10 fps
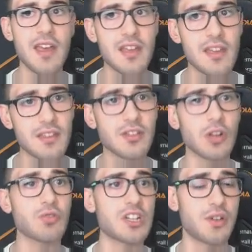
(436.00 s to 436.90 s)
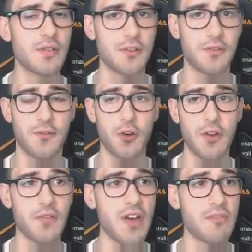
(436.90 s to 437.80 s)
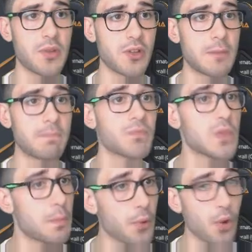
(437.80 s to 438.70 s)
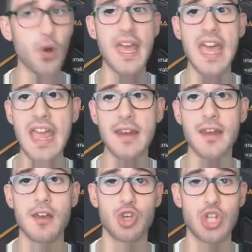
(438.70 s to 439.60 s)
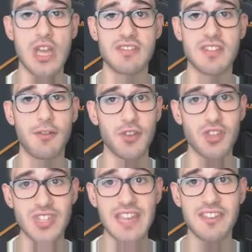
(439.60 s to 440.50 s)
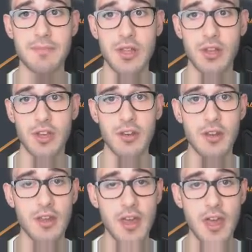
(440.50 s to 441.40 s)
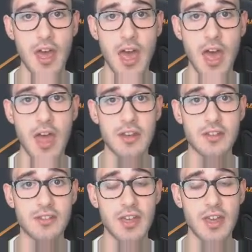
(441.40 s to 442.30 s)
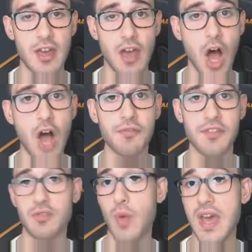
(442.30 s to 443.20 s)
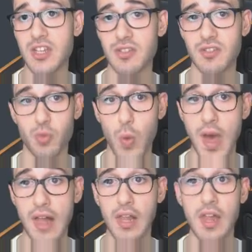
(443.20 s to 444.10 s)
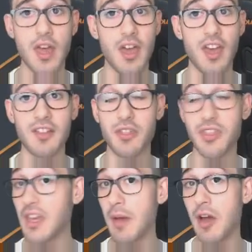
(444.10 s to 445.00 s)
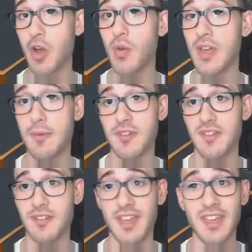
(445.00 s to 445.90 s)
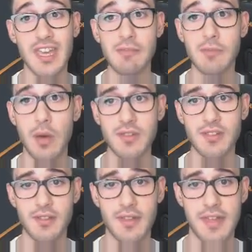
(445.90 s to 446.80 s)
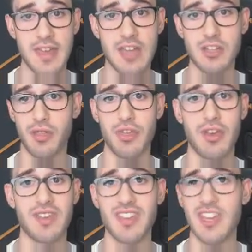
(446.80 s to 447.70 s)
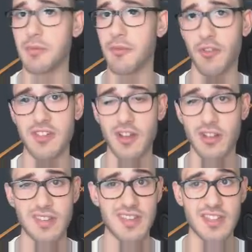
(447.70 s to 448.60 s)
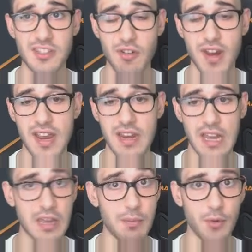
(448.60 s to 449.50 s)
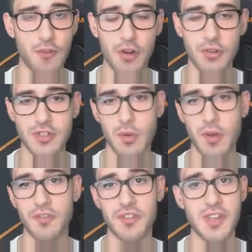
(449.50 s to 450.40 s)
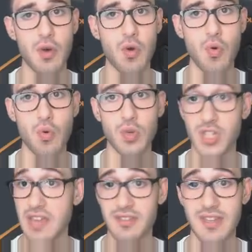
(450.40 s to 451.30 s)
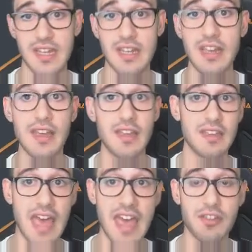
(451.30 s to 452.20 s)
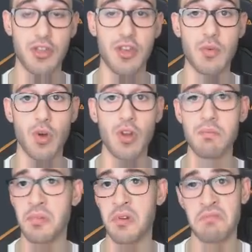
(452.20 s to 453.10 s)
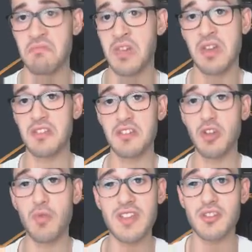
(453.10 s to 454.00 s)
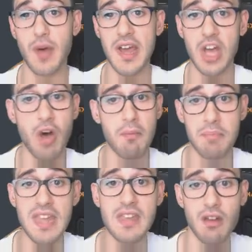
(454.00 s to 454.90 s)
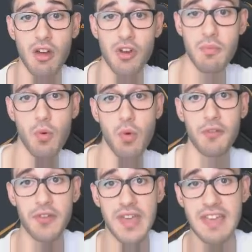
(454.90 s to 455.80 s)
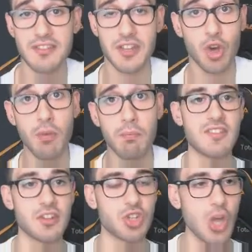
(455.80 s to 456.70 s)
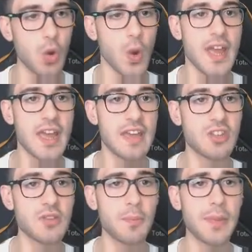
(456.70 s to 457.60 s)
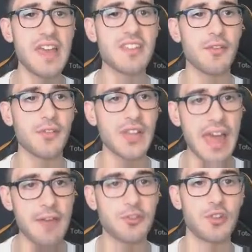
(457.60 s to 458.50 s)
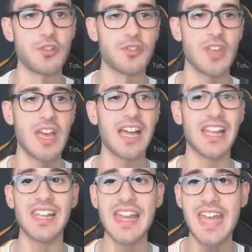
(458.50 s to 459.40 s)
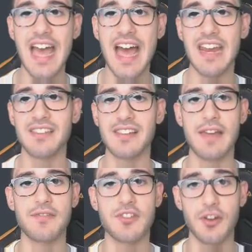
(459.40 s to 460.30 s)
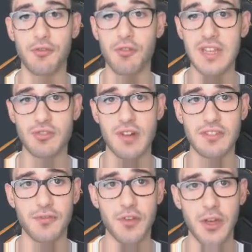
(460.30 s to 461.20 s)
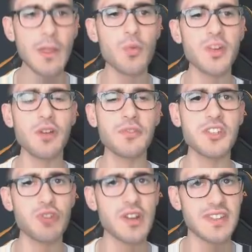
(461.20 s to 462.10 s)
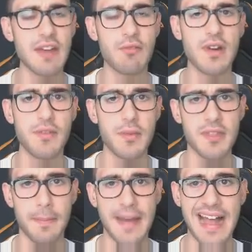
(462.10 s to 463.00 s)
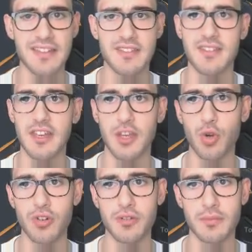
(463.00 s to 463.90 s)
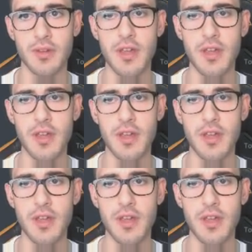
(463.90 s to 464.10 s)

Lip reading: Sold Rajkovic for 45 million, bought in Szczesny for 6 million, and halved his wages as well. And the thing about goalkeepers is they can keep going till they're the age of 36 before they start disintegrating, like a Buffon or so on. So Szczesny, yeah, he's 31, but there's no reason why he can't be our number one for years to come. So, in terms of players that have left us, Lenihan has left us on a free transfer. We'd obviously tried to get rid of him in the past and couldn't.